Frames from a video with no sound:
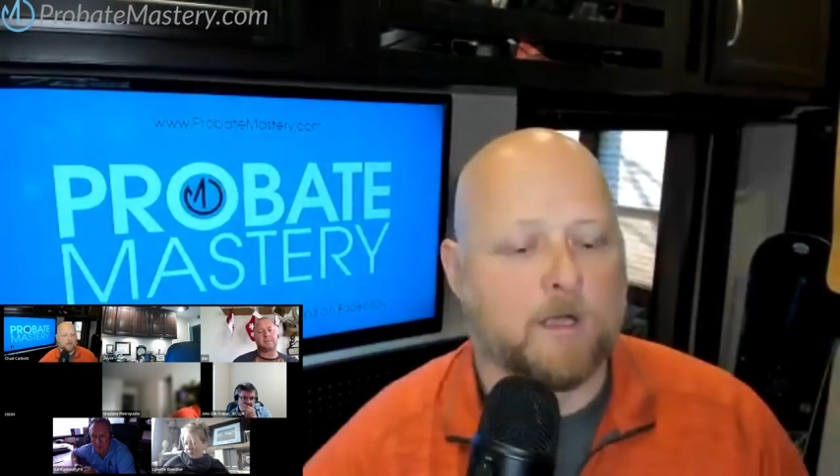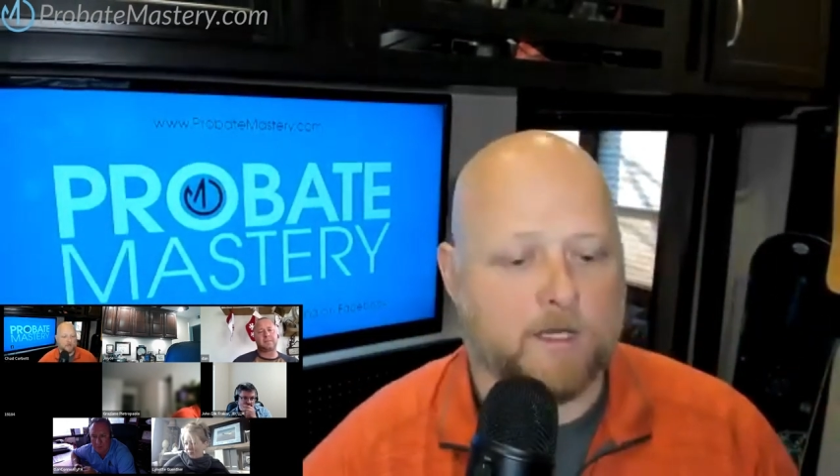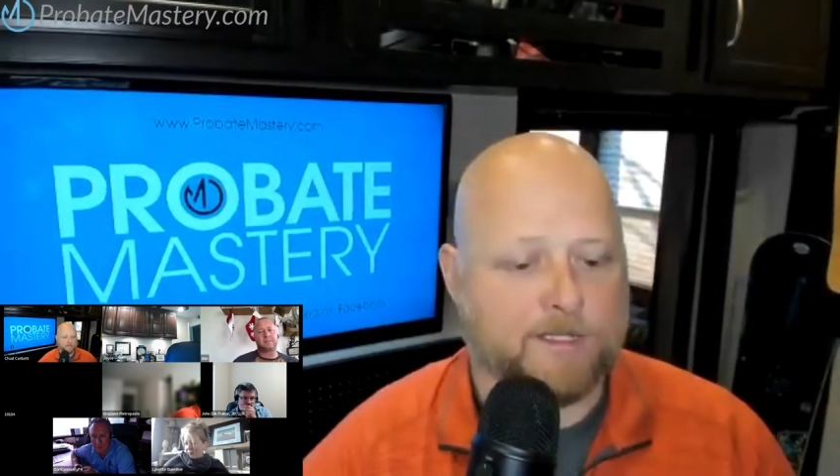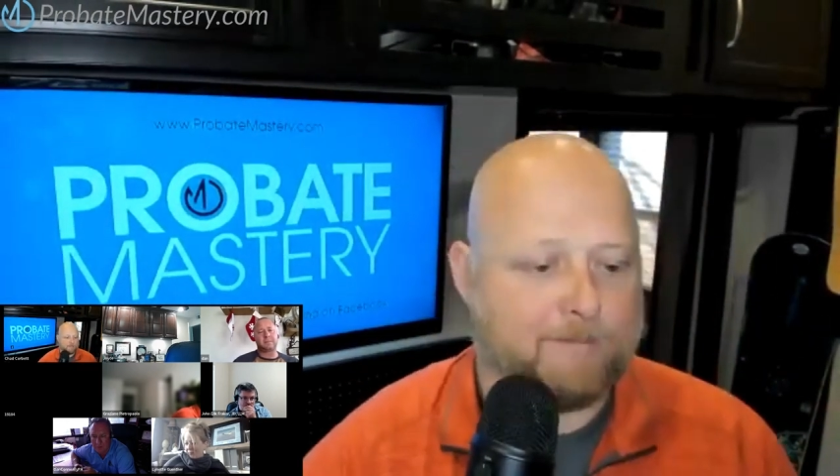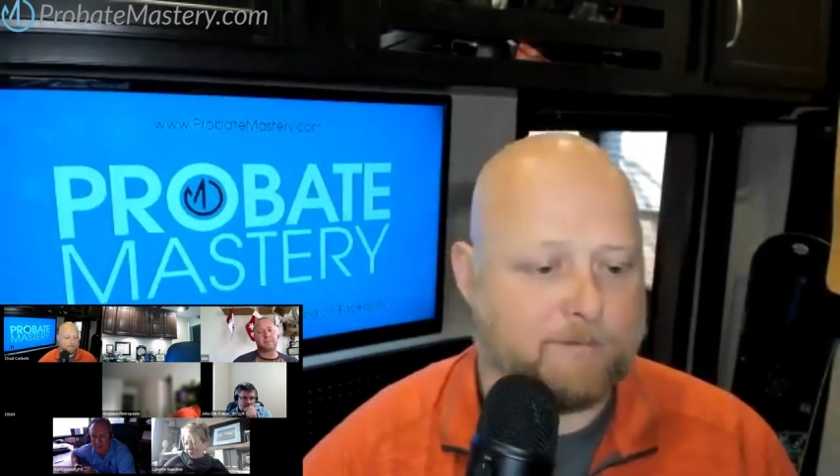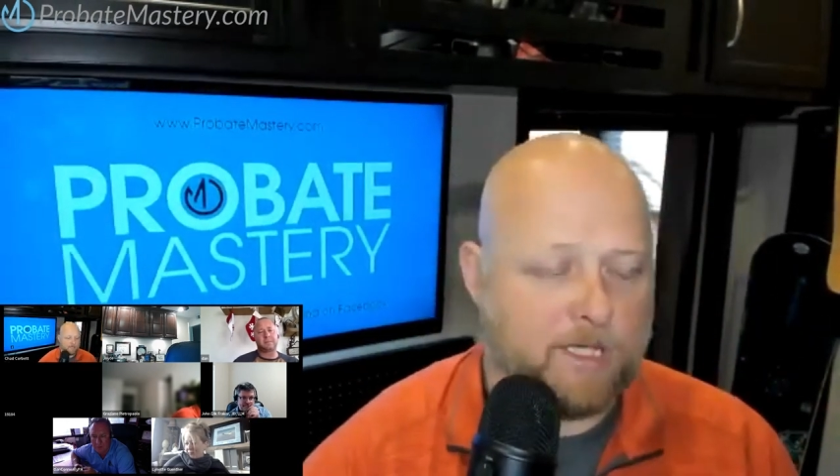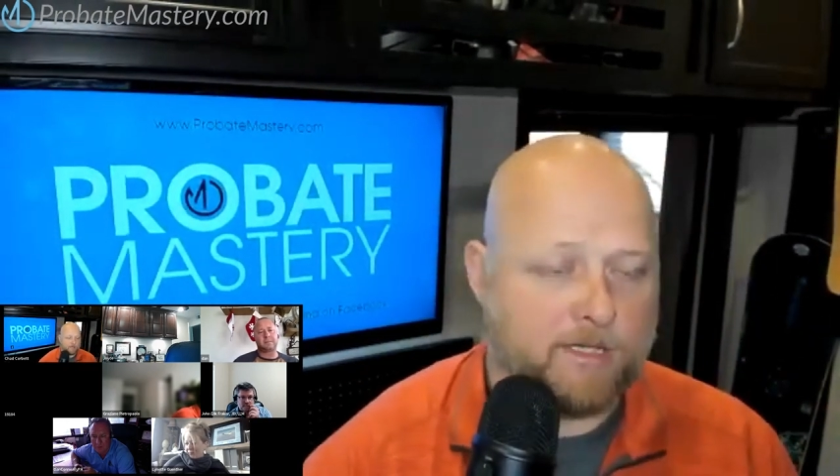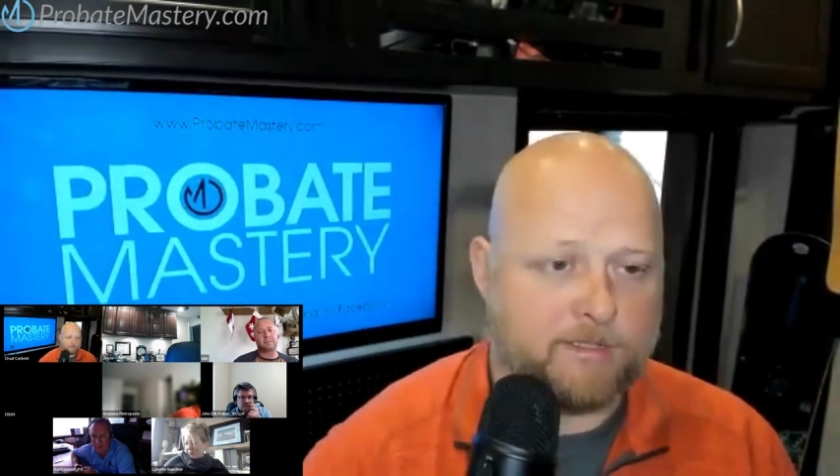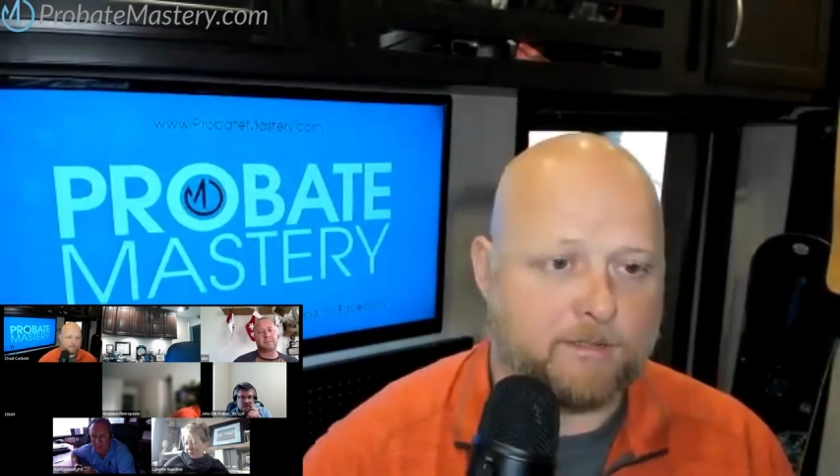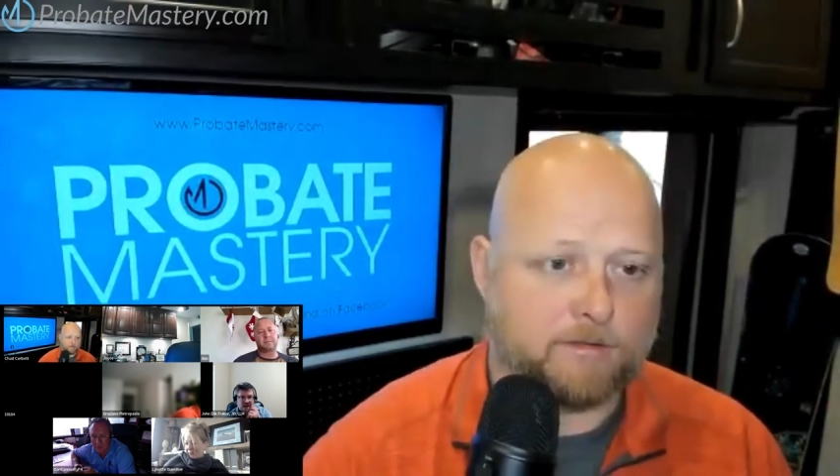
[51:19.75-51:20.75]
Because I've
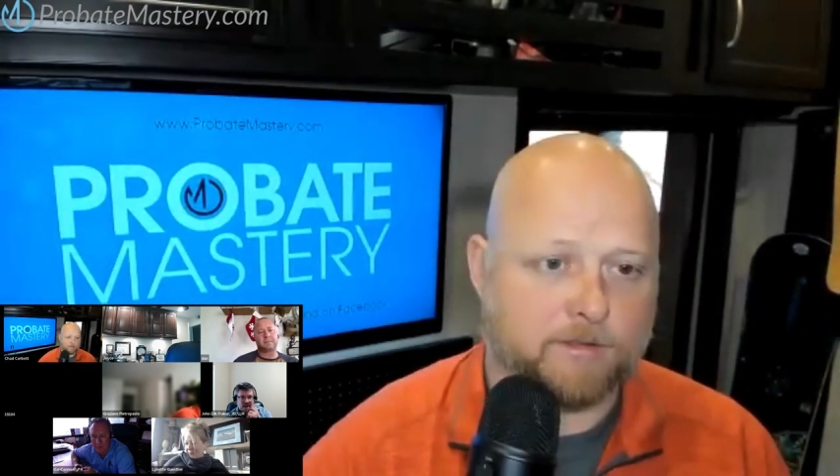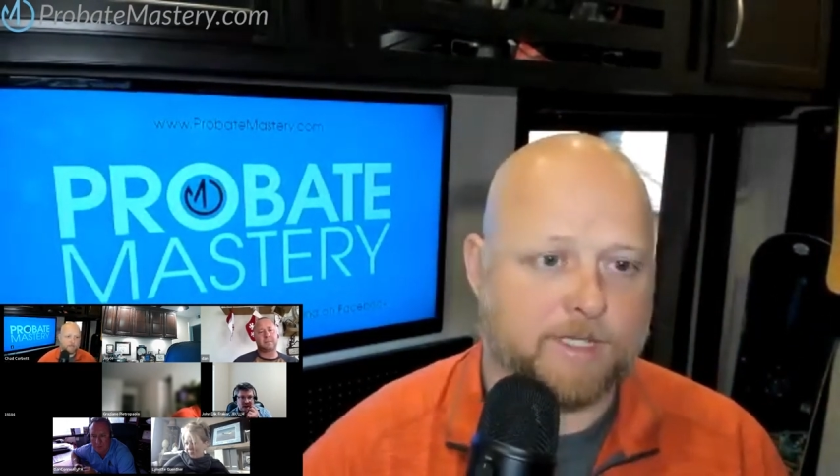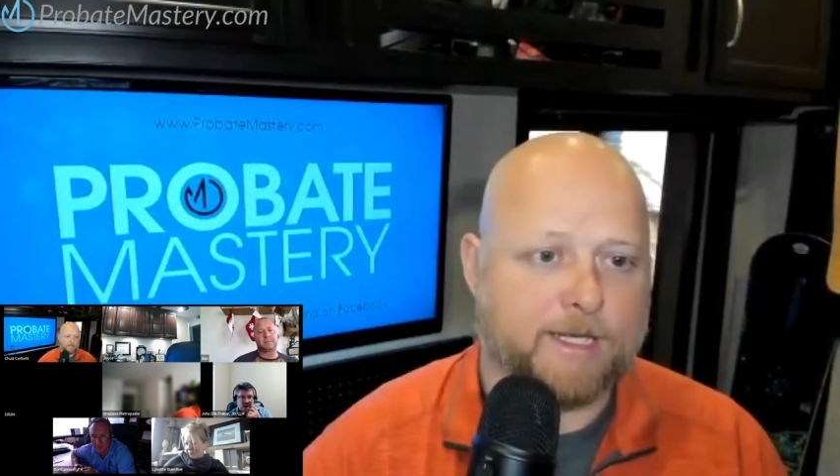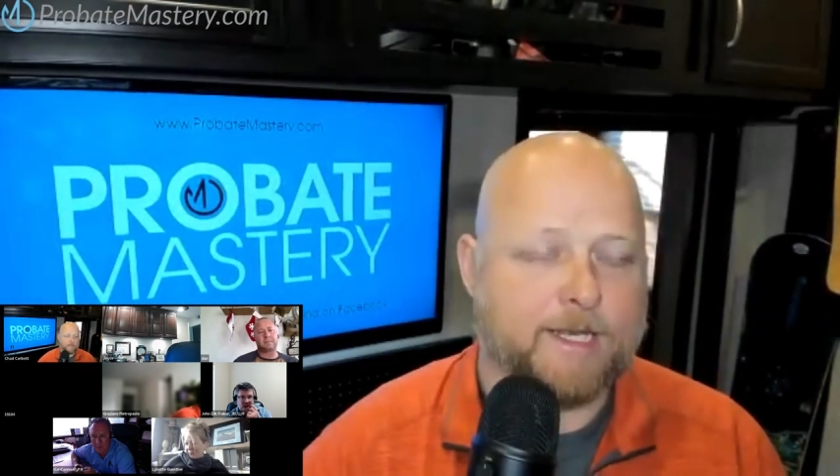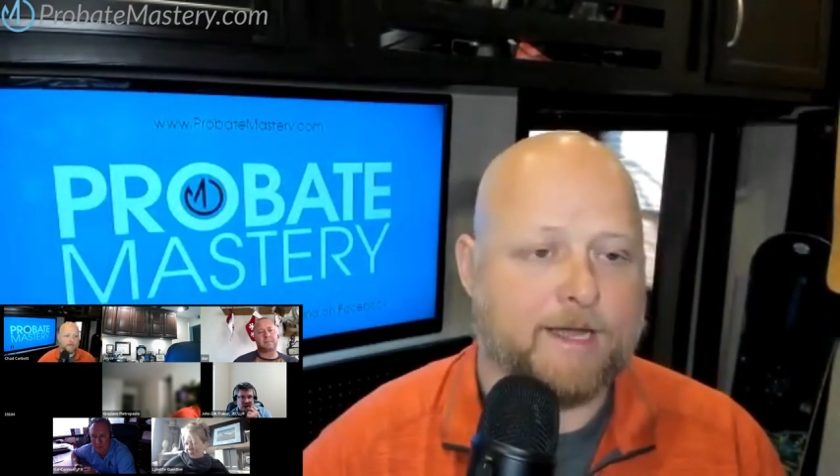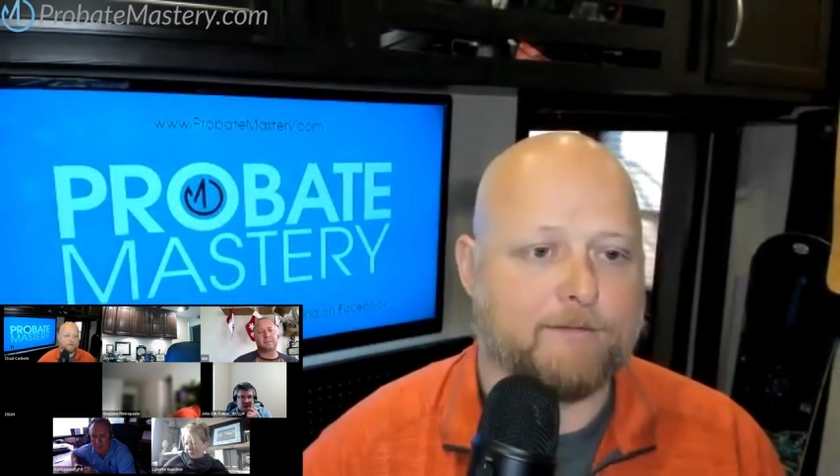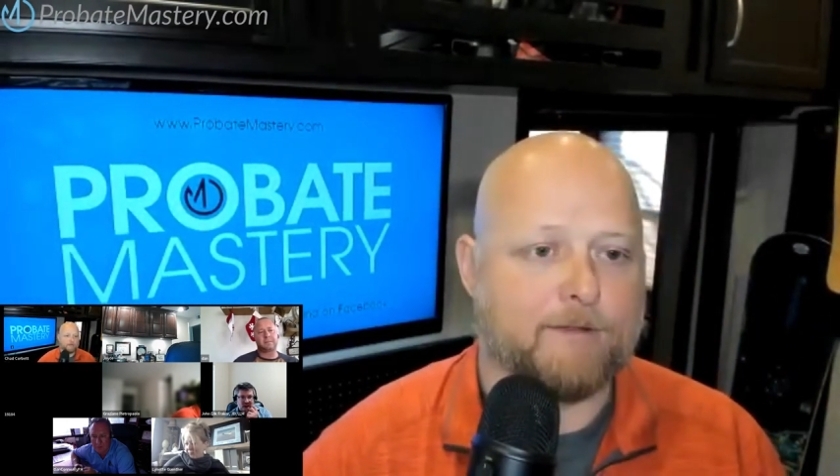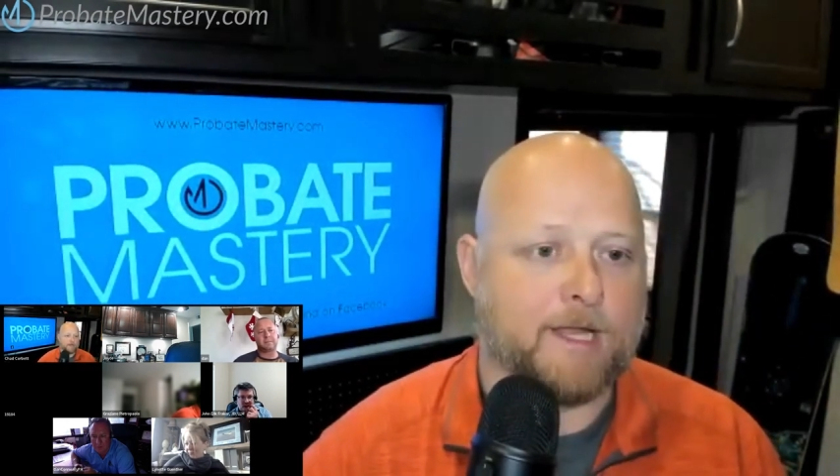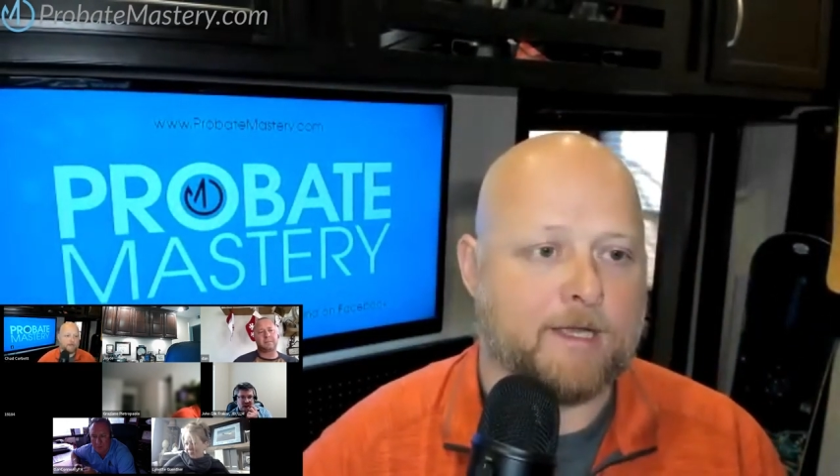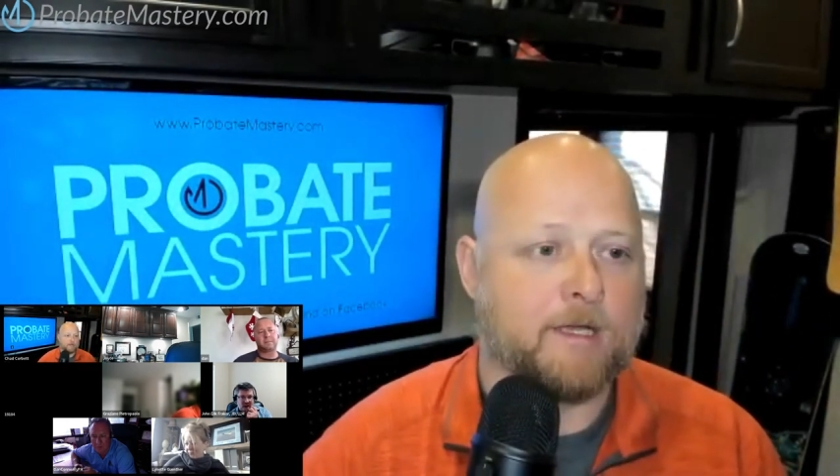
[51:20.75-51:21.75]
lost deals because I didn't have
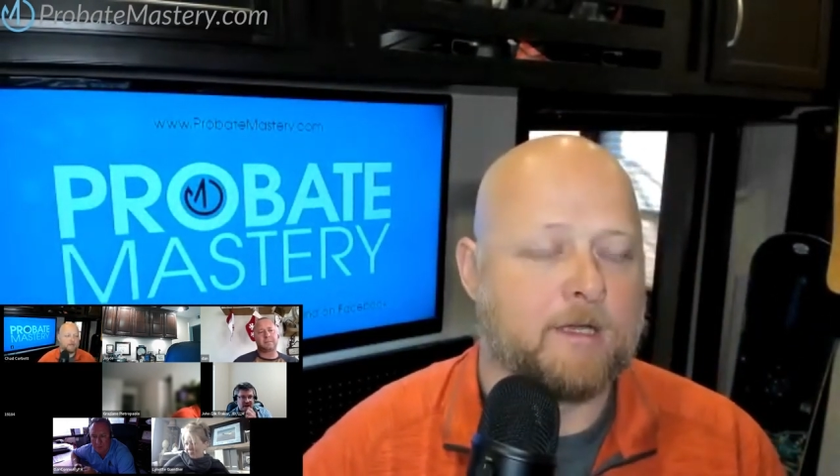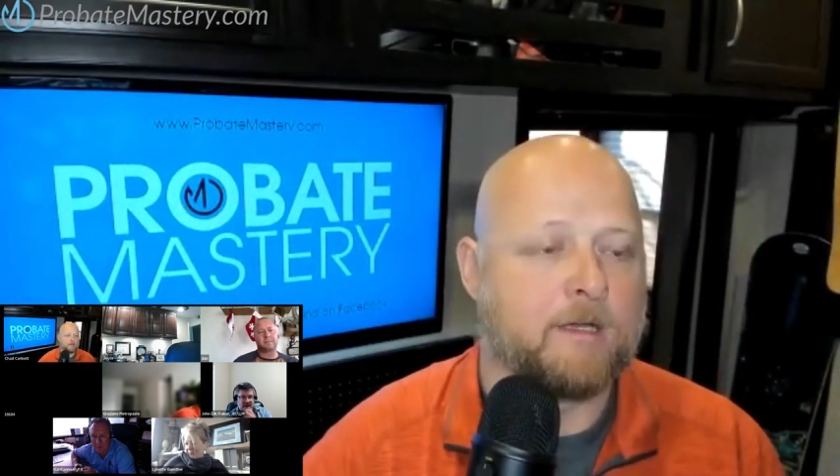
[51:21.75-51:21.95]
that.